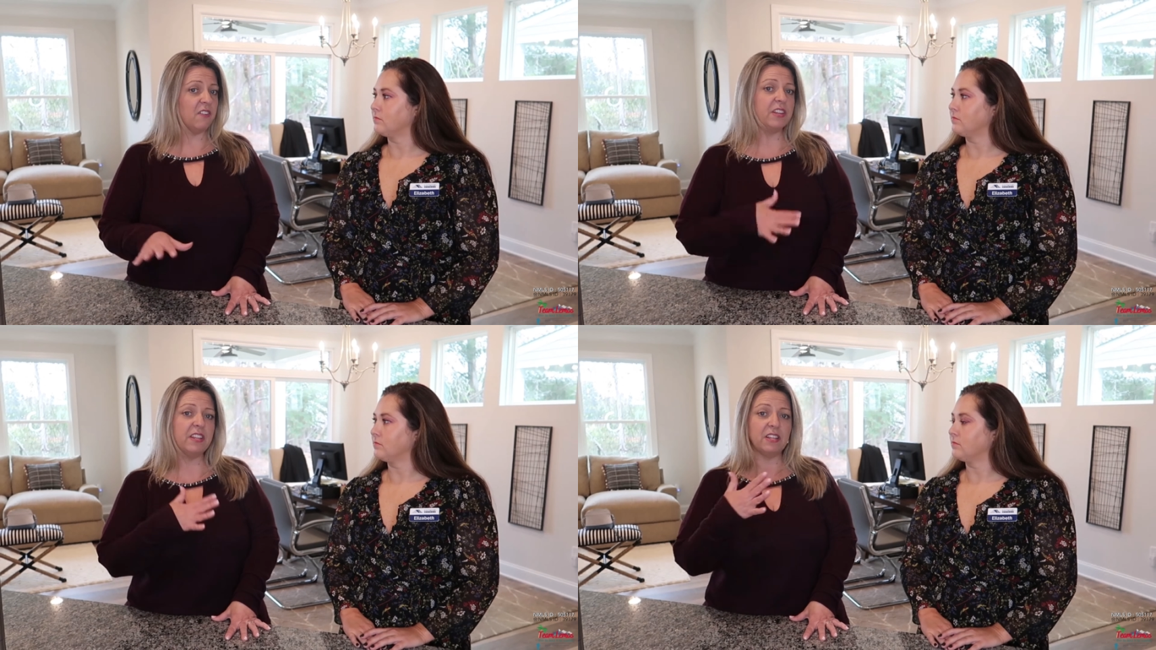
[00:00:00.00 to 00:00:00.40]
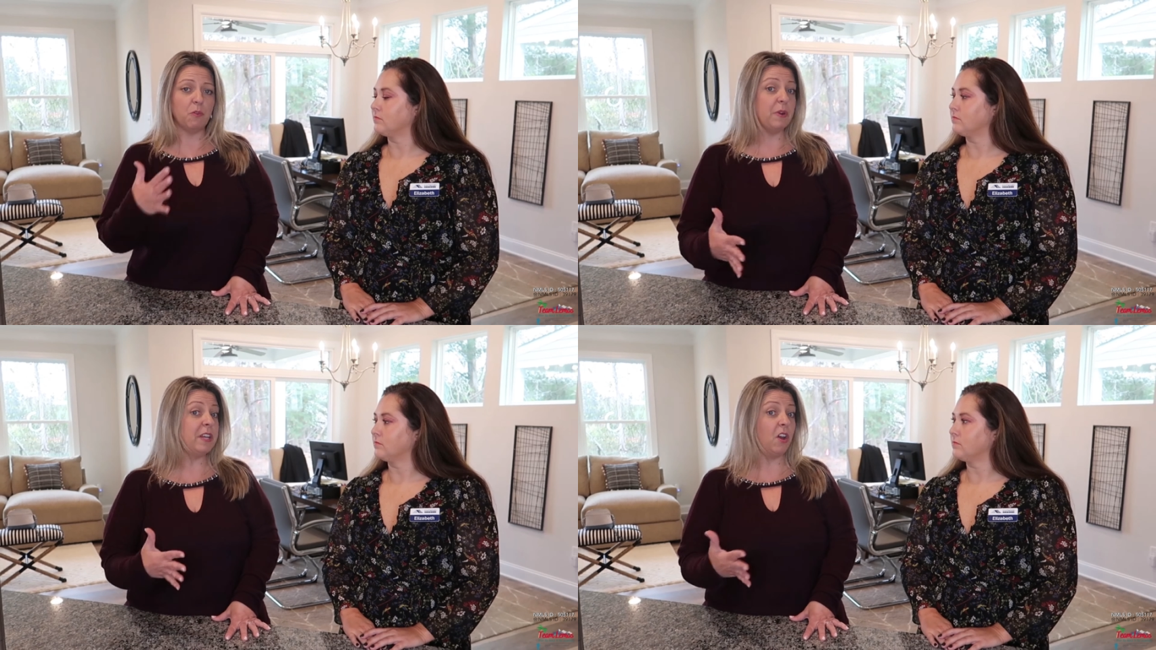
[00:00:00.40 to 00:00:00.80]
Speaker 1: everything
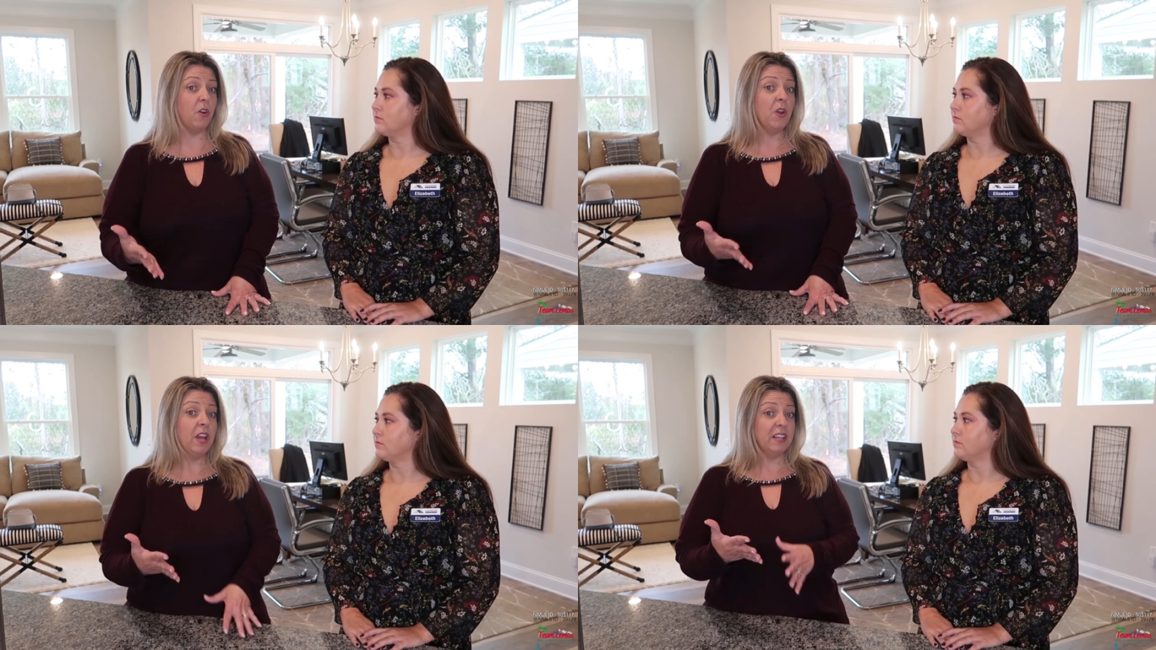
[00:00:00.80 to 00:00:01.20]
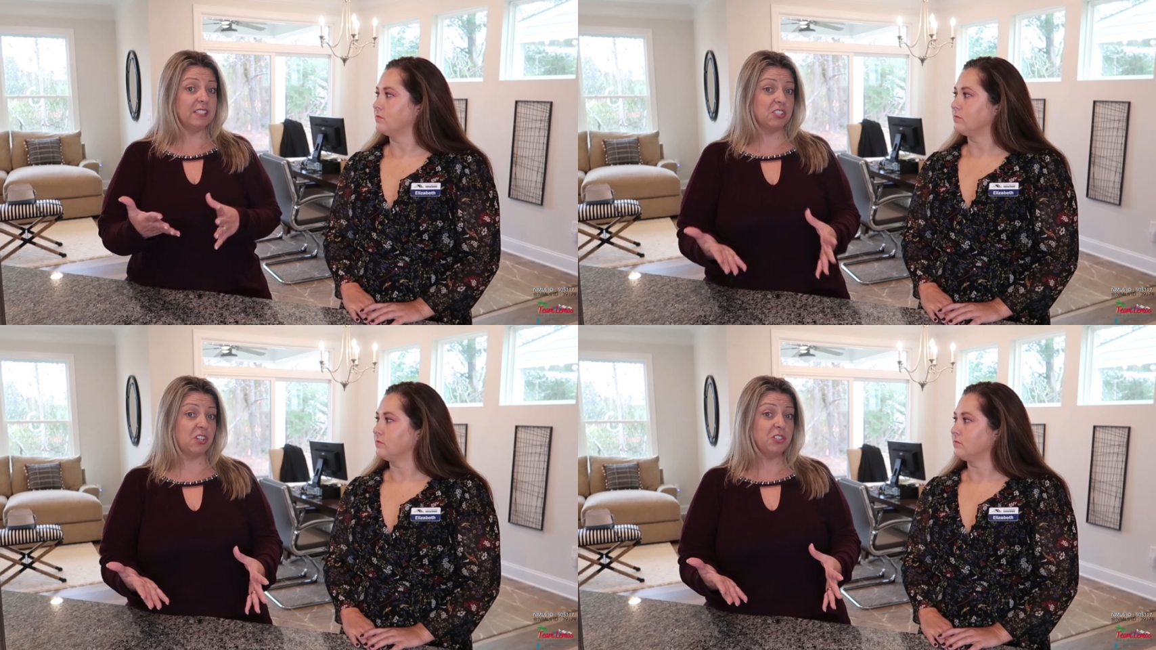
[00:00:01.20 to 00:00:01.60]
that we know
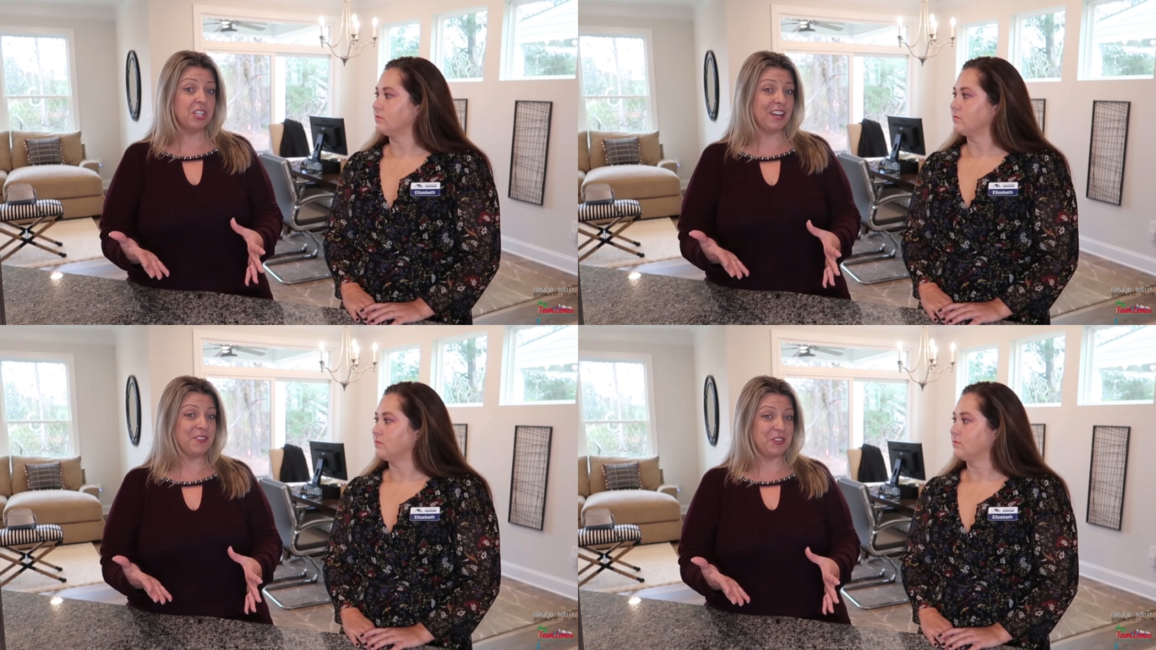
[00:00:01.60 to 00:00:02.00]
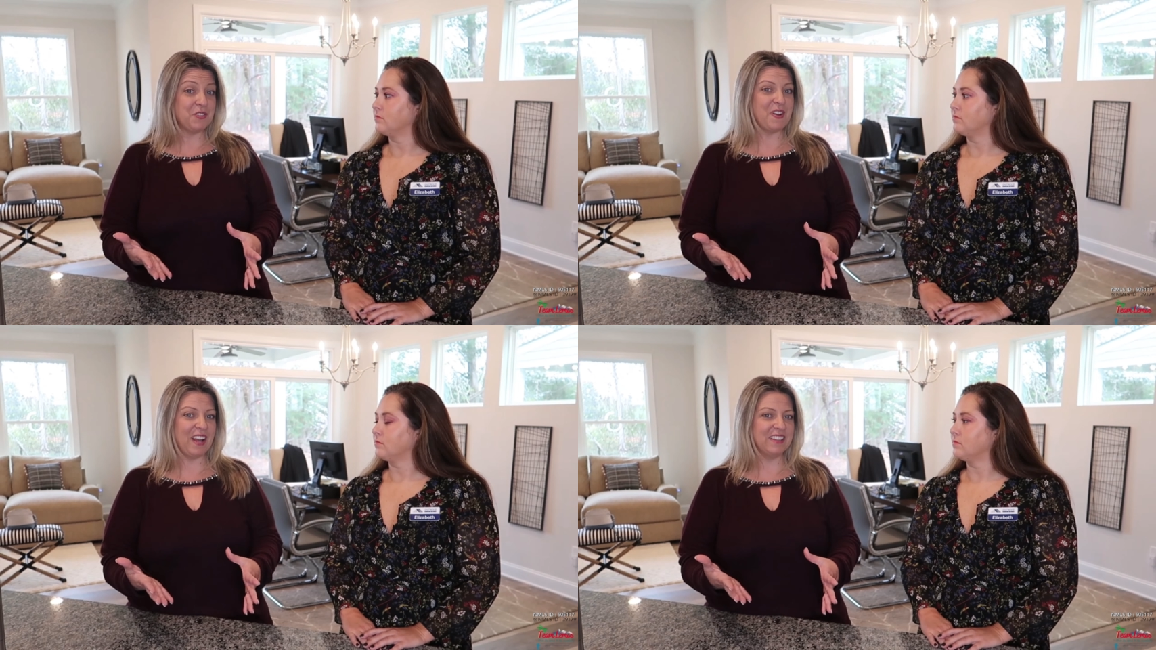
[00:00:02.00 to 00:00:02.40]
that's associated
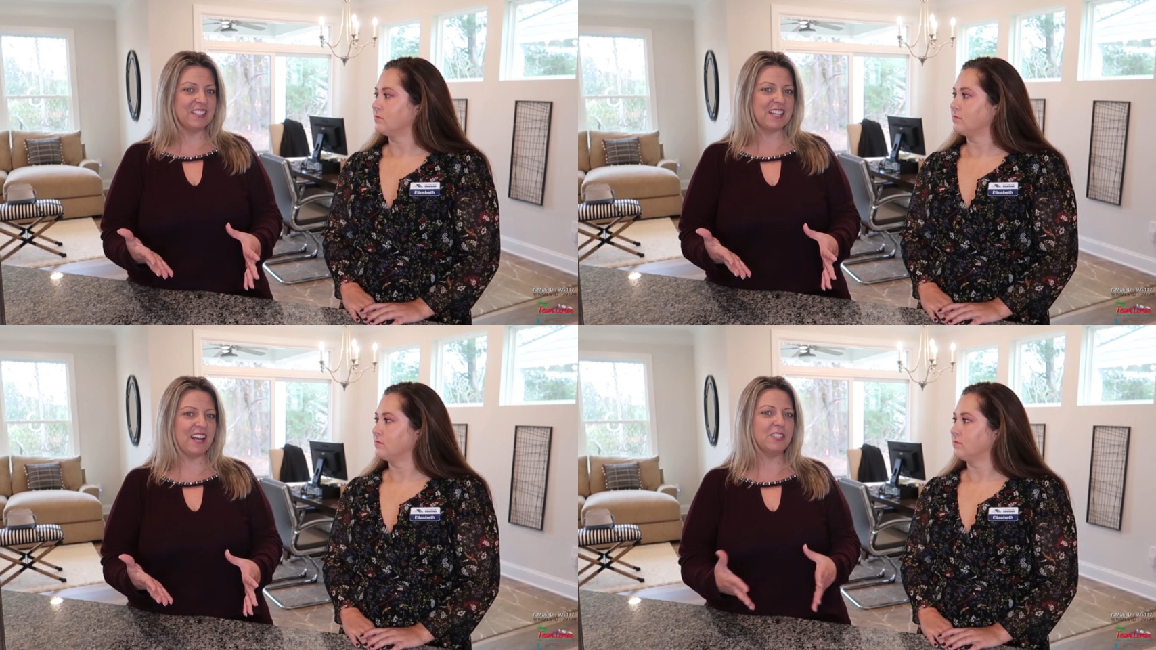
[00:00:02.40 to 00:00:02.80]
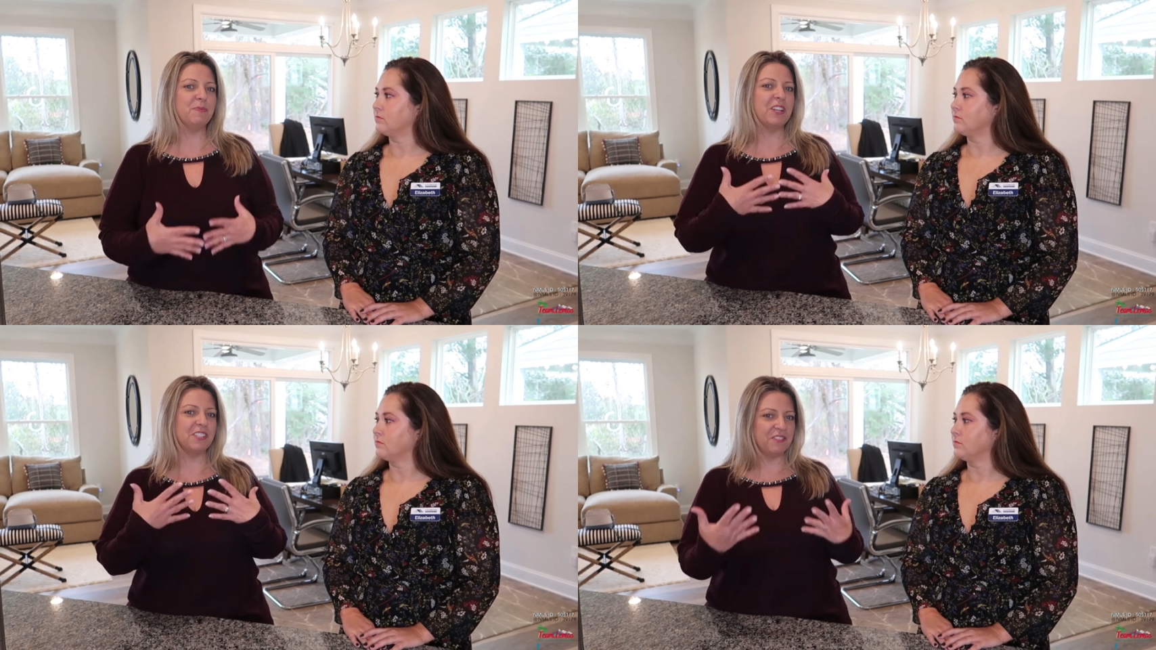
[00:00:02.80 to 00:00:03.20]
with you buying this
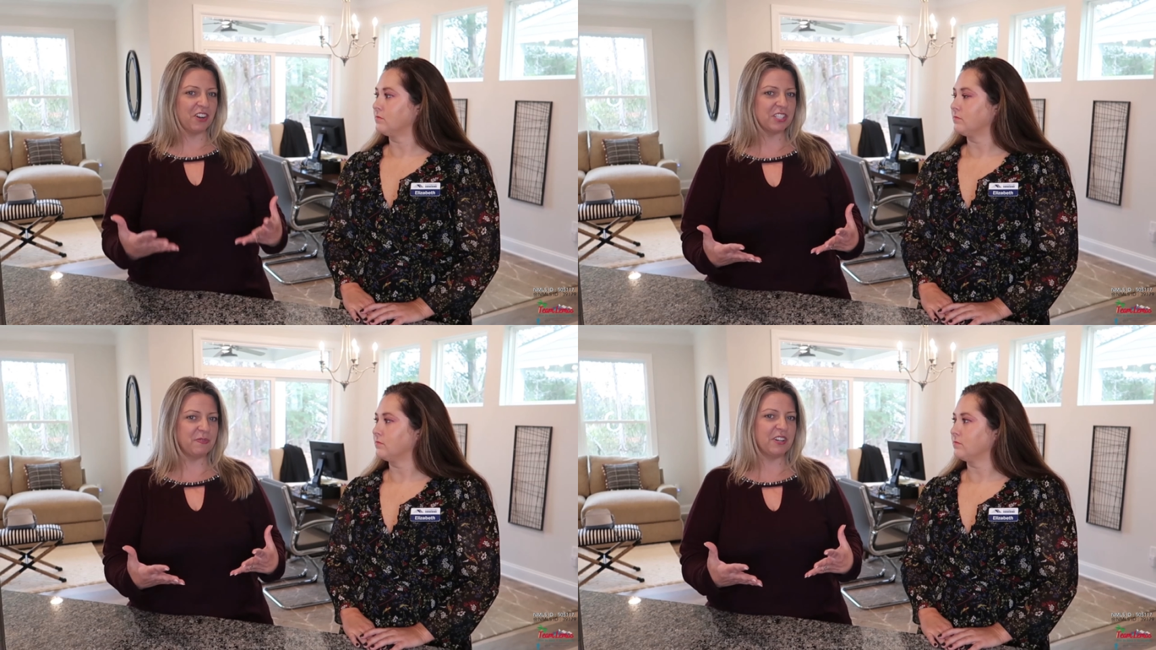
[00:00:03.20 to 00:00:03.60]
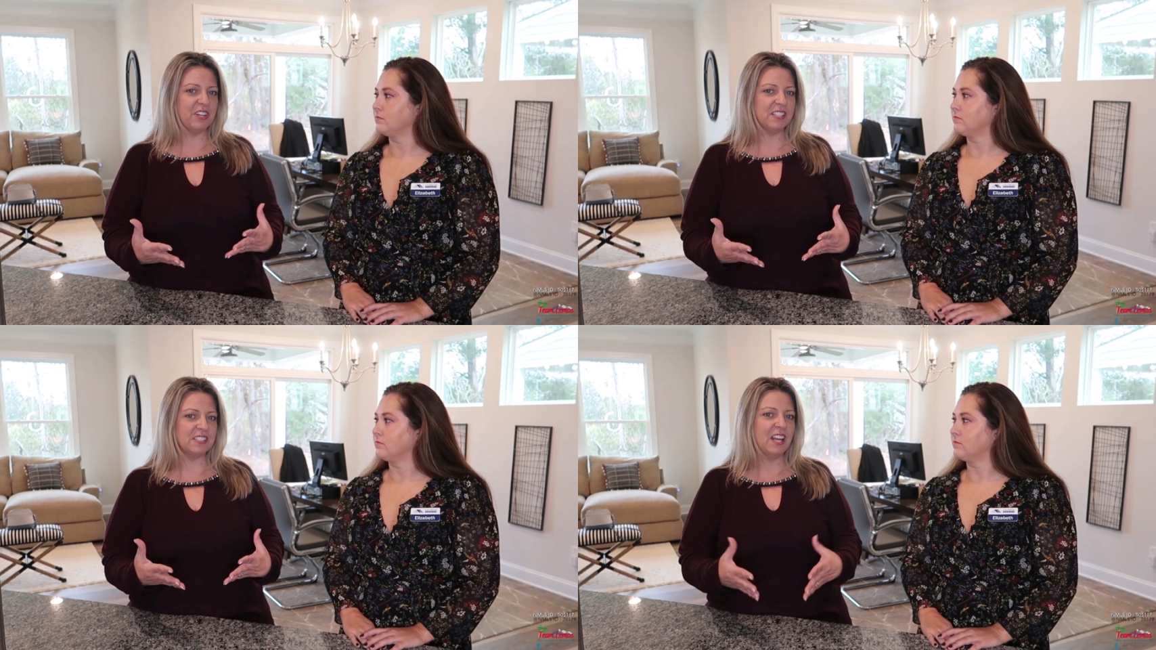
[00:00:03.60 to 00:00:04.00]
house because of our
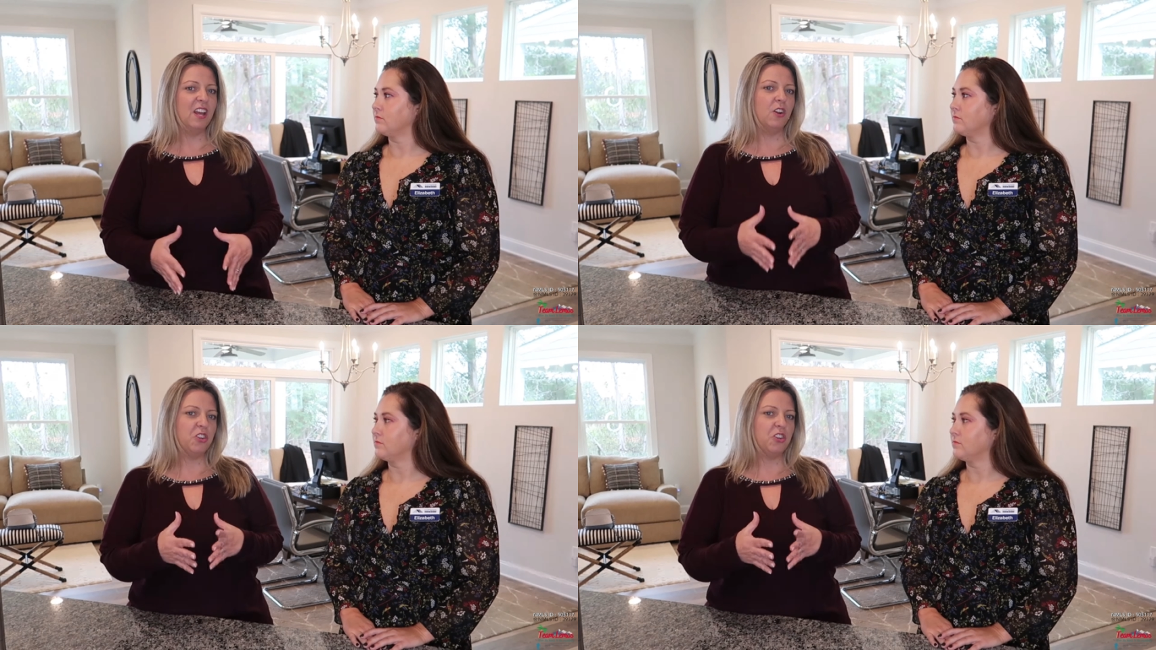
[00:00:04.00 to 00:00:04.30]
experience,